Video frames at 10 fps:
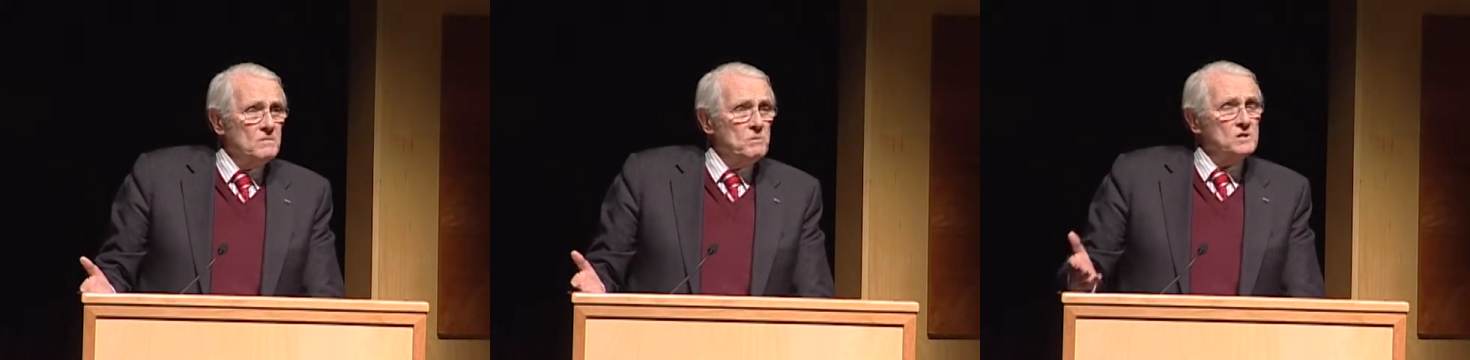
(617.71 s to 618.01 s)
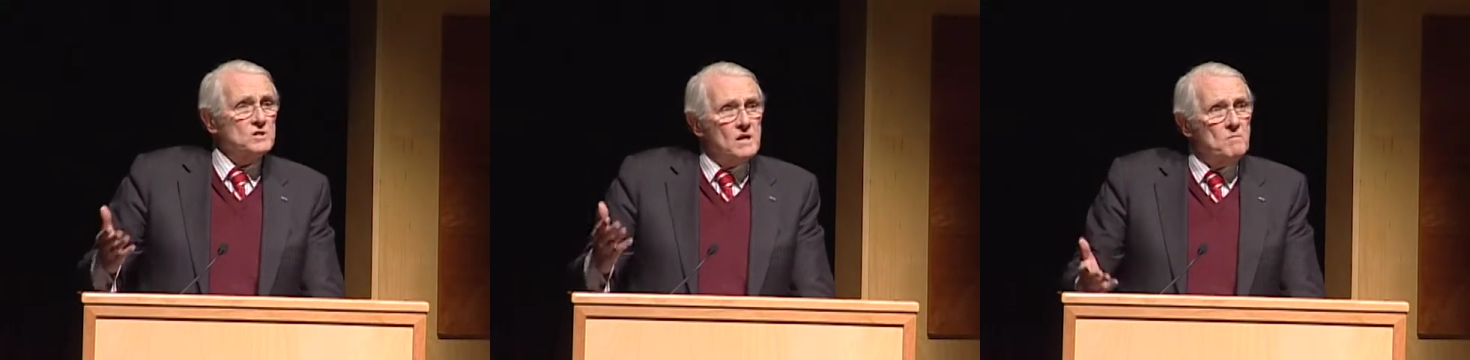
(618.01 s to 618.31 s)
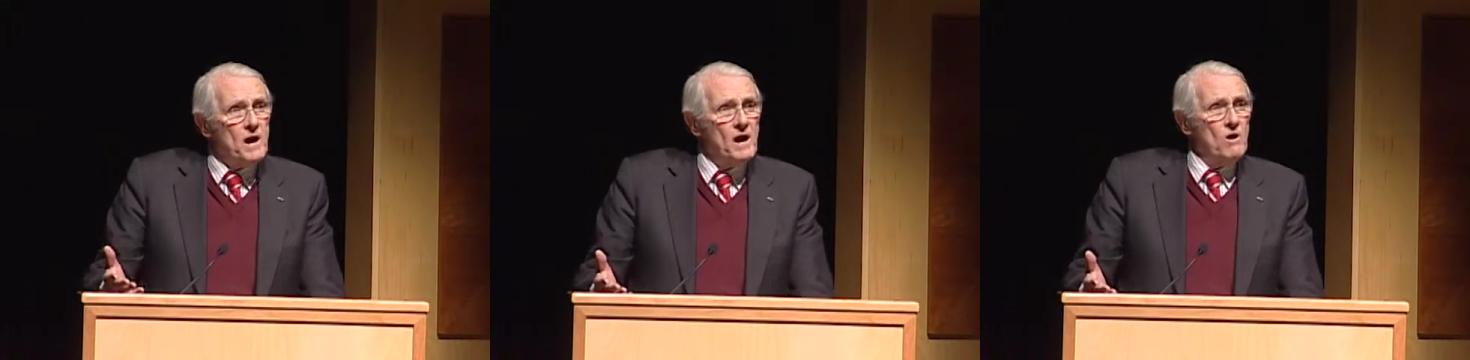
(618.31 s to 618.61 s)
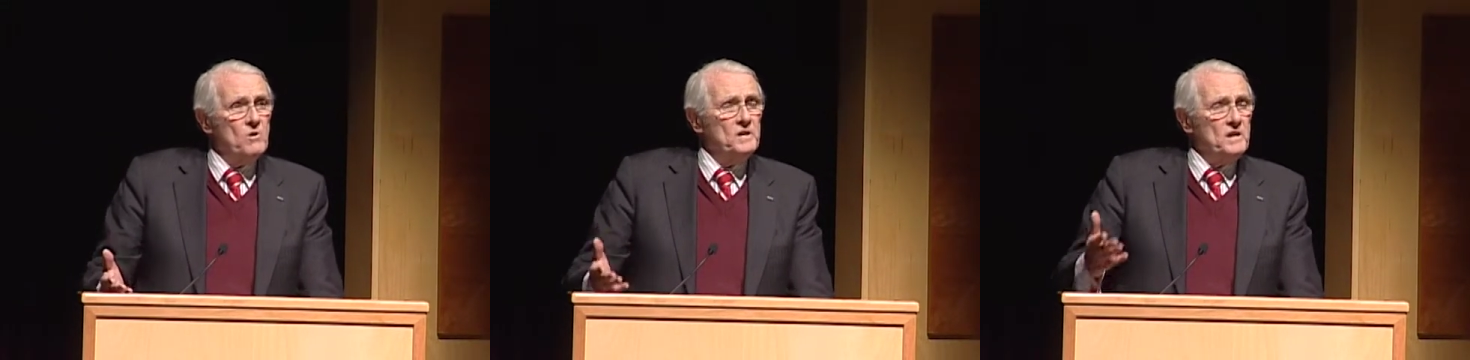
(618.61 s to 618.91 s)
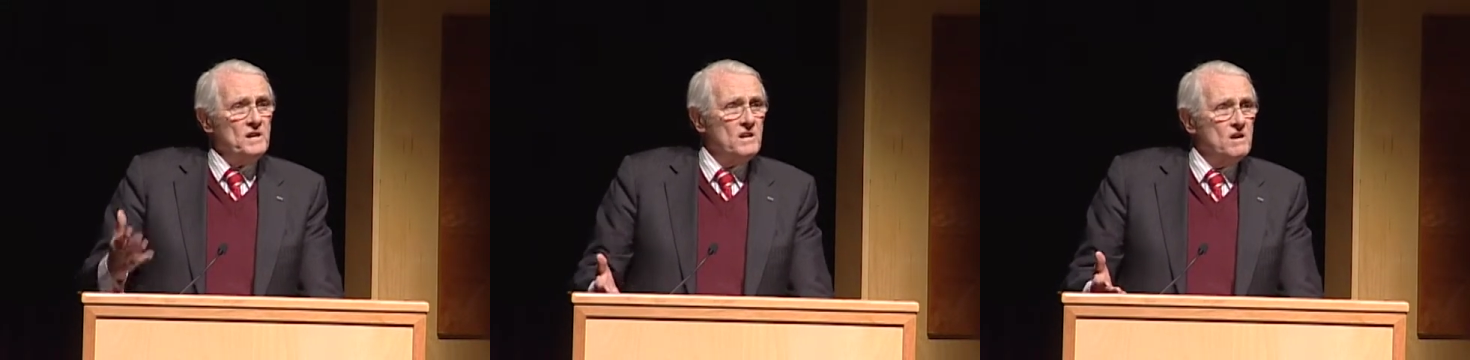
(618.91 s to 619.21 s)
But somehow in
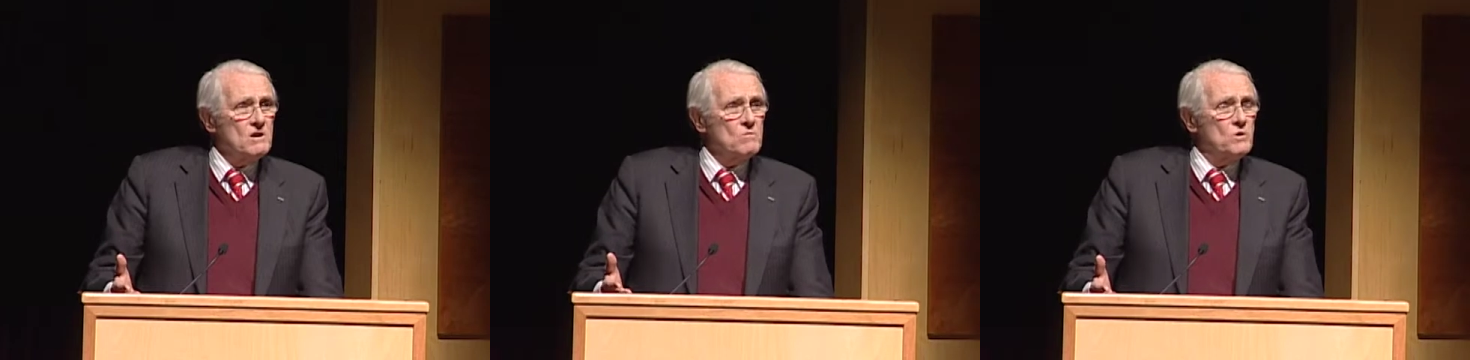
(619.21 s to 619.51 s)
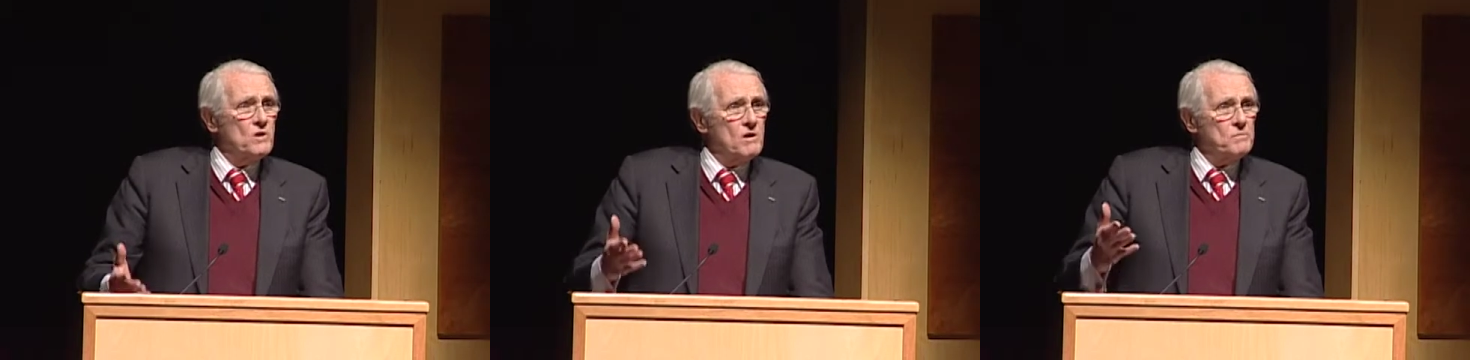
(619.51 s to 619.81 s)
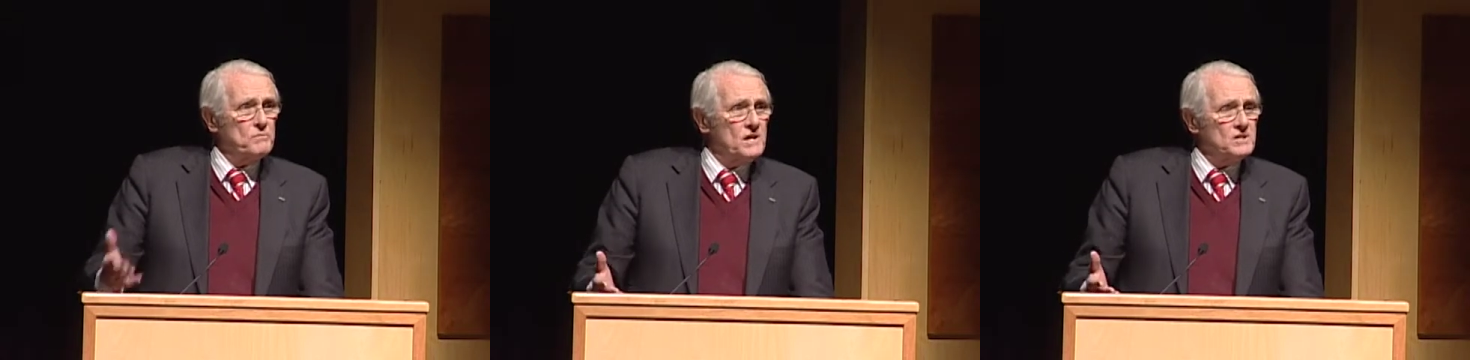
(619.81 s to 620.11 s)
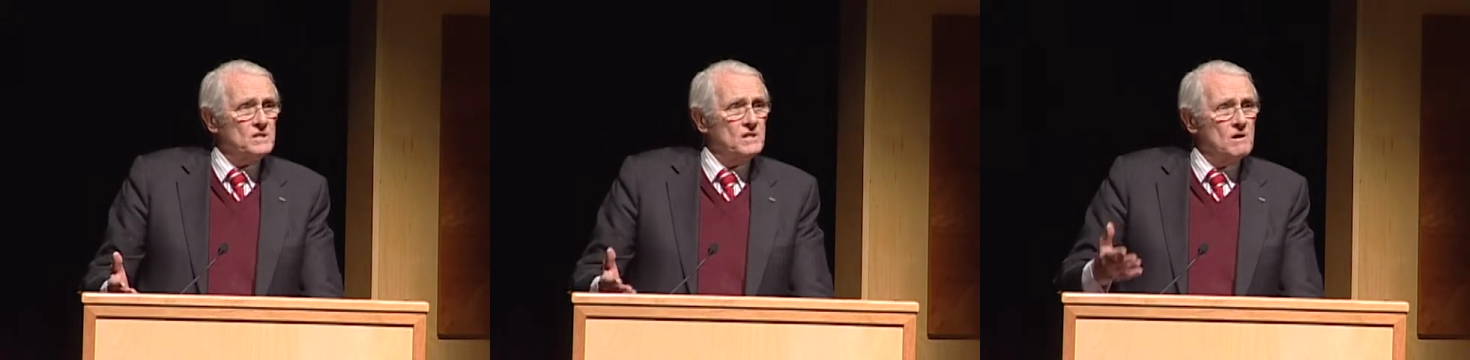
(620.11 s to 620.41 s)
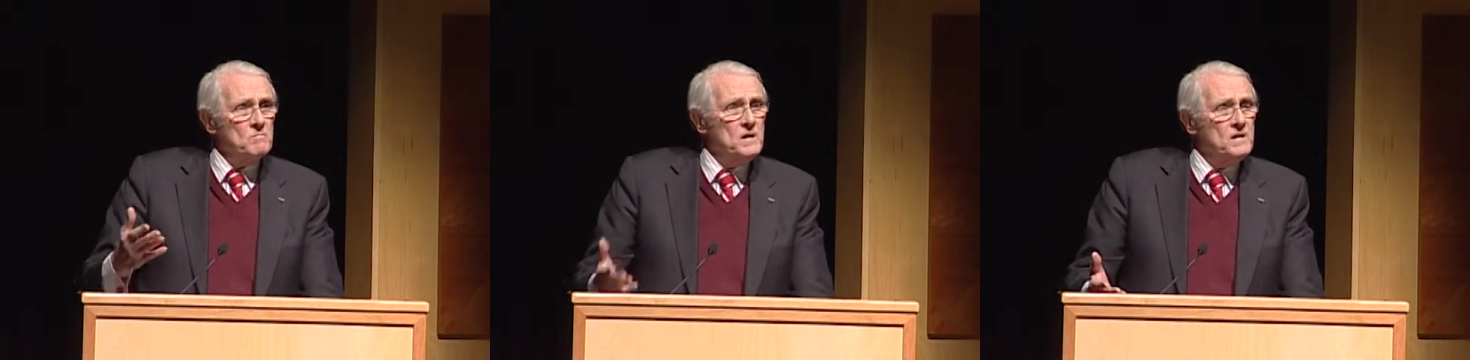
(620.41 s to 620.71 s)
here, with our press and
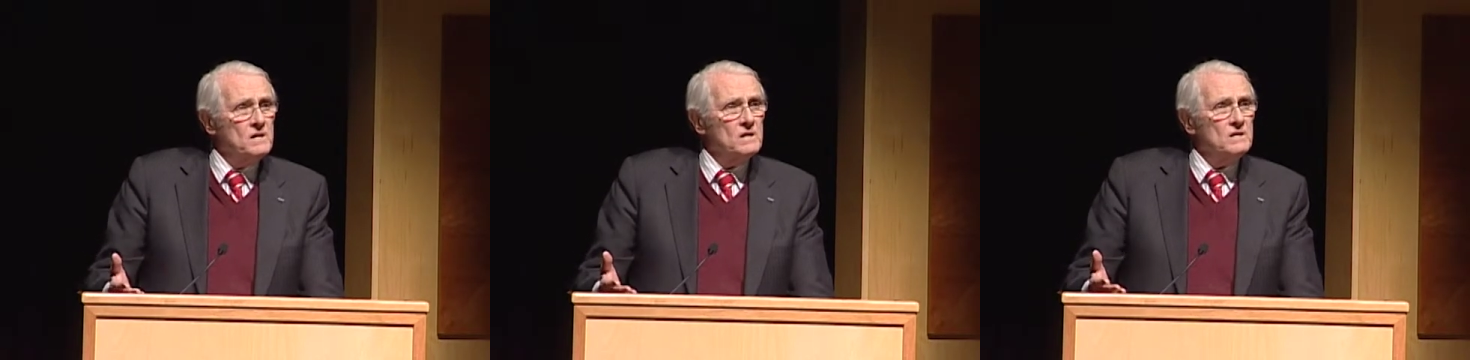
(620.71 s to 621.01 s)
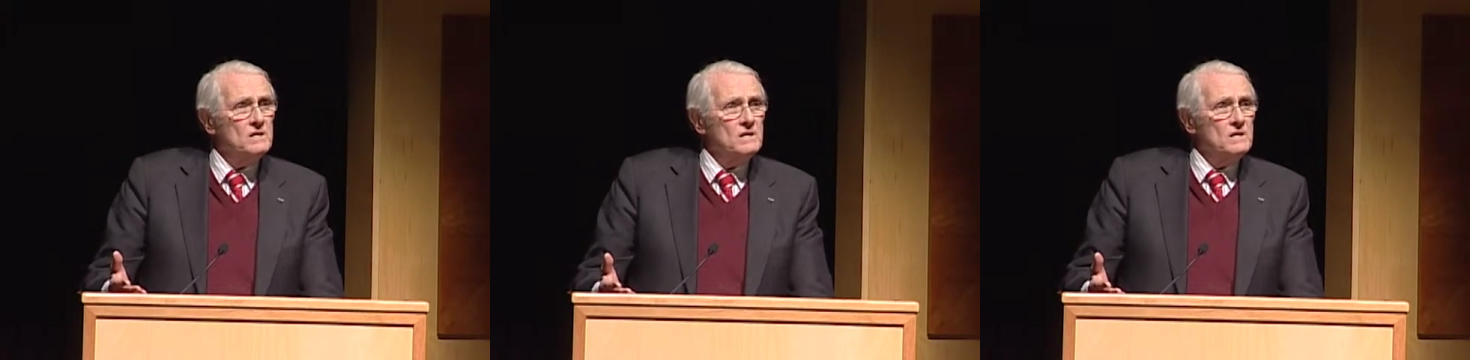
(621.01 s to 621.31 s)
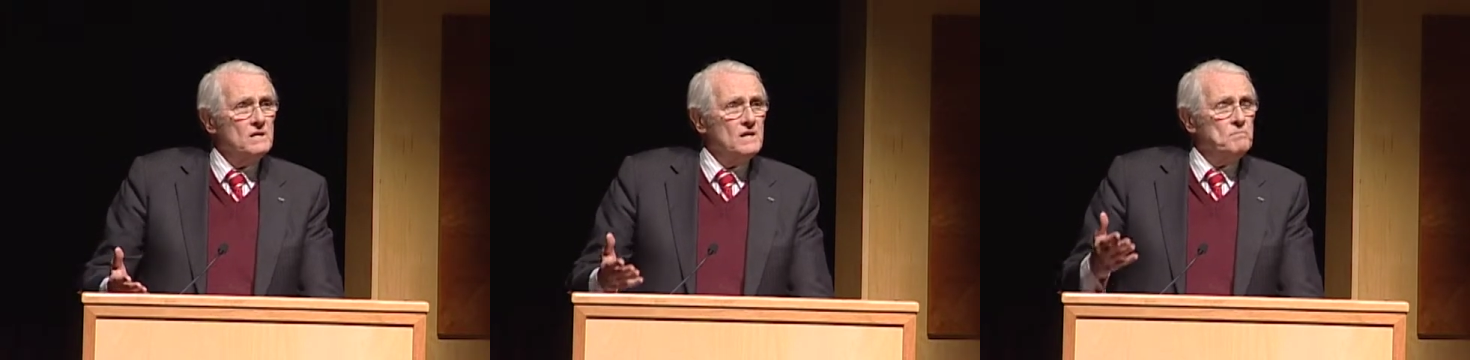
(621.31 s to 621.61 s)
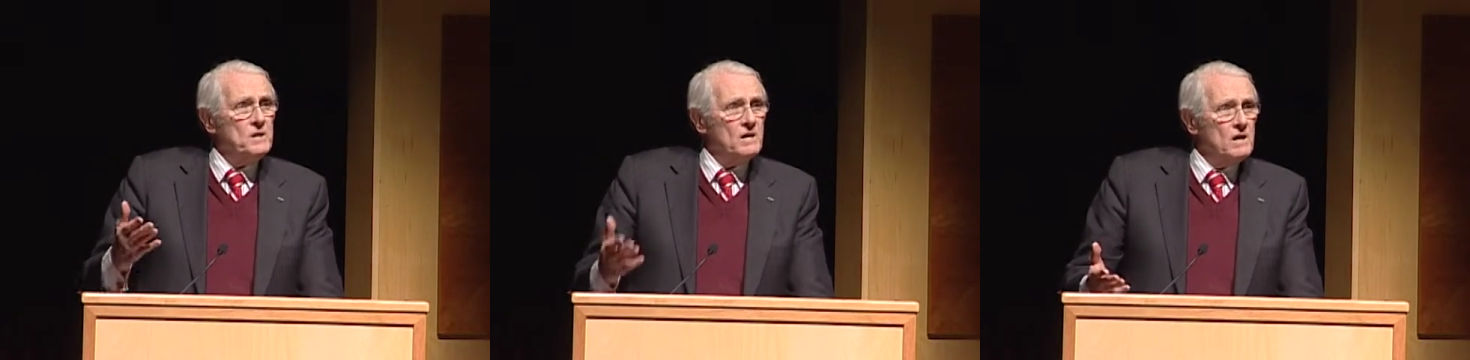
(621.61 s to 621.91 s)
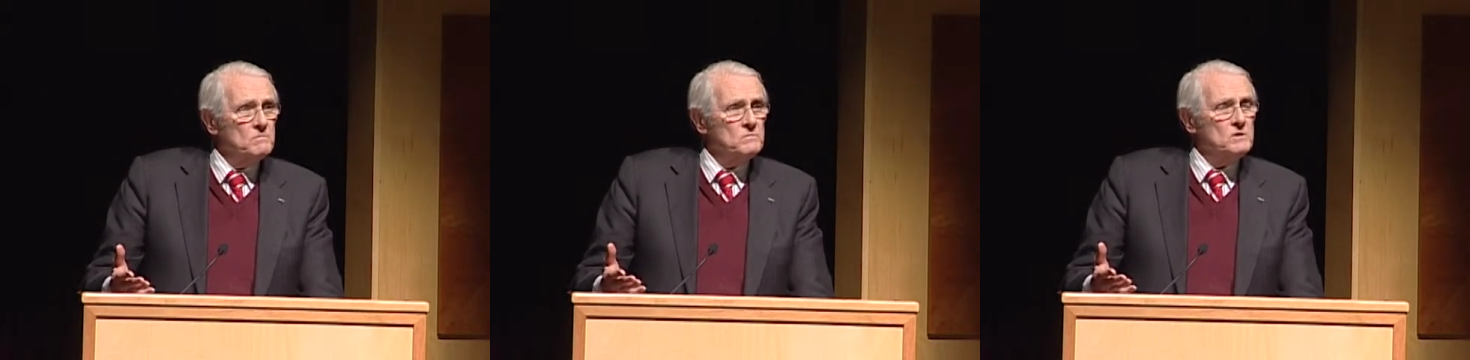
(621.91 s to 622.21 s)
our media, it
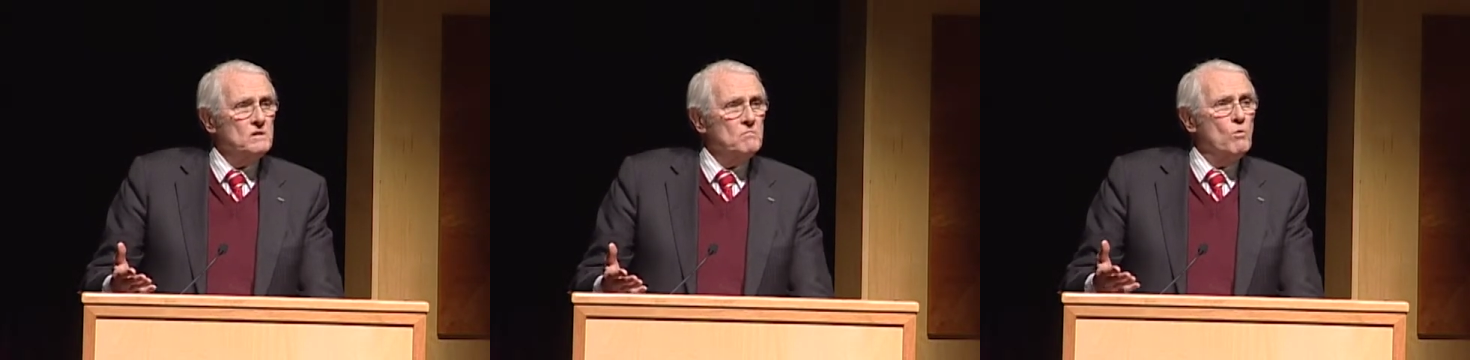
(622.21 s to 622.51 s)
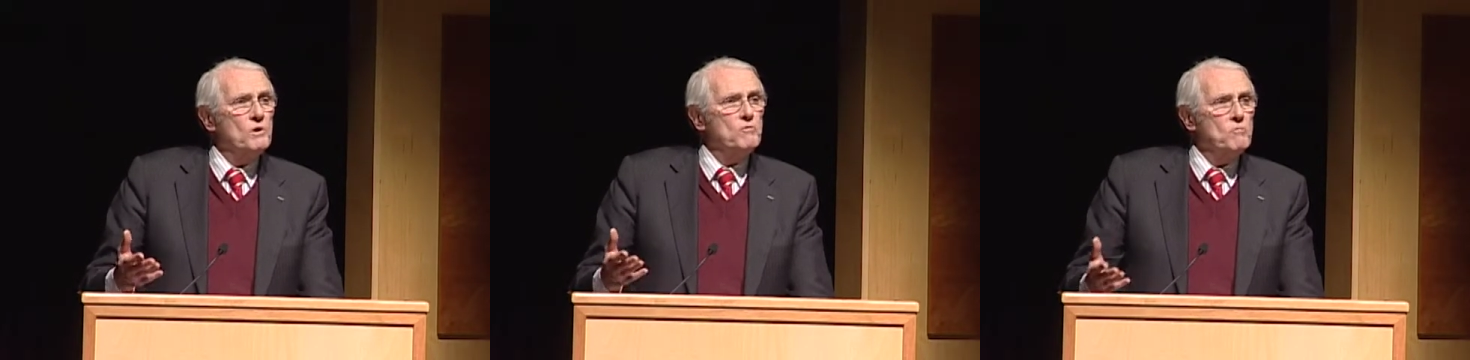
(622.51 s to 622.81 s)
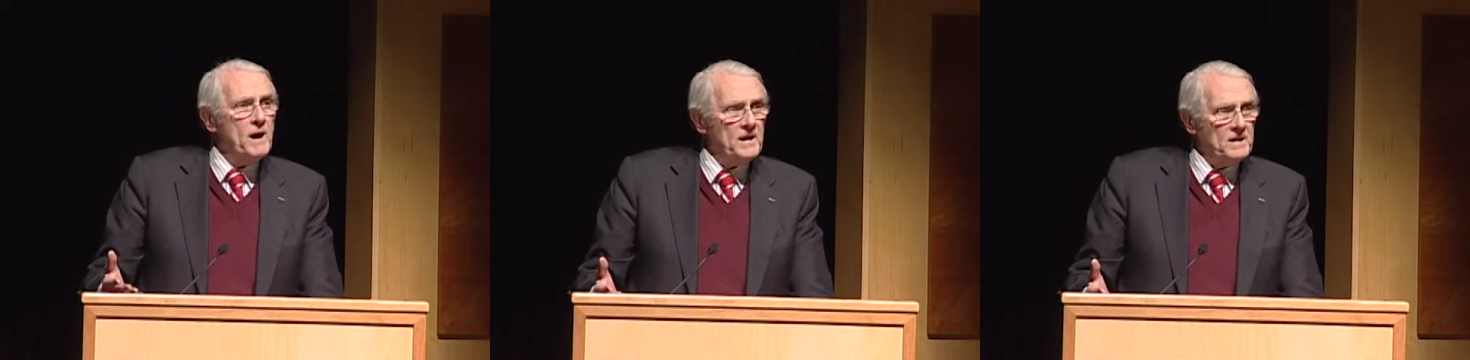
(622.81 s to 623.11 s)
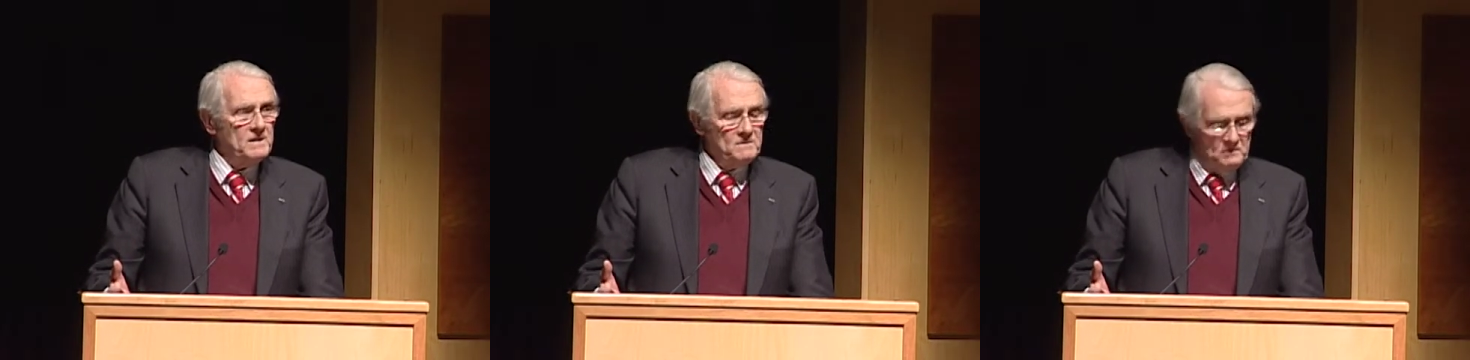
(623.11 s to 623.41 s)
becomes more dramatic.